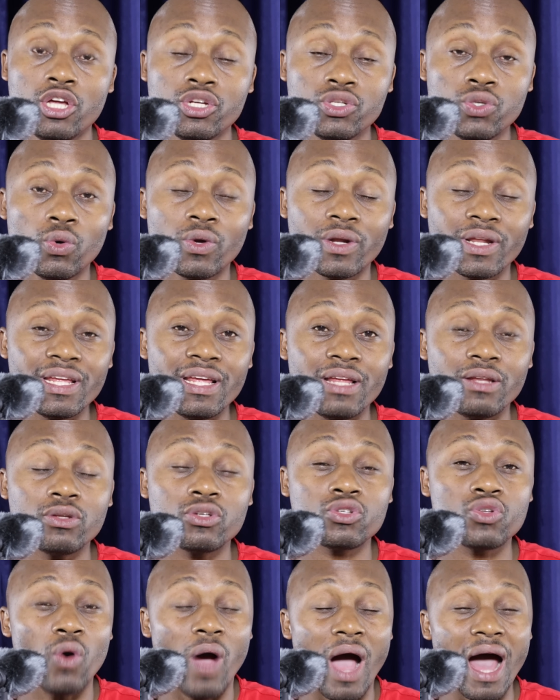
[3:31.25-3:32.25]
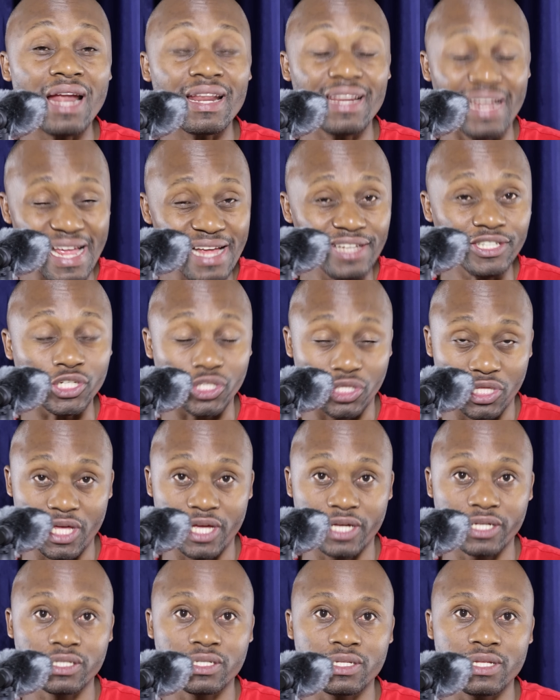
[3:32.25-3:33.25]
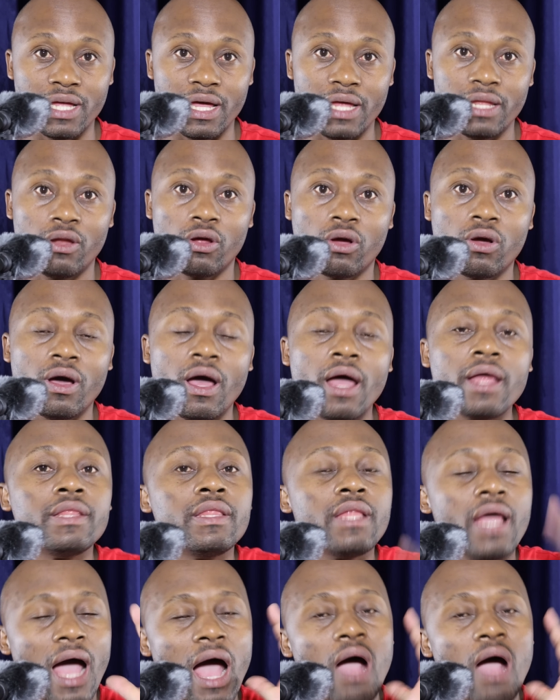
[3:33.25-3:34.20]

to arrange things and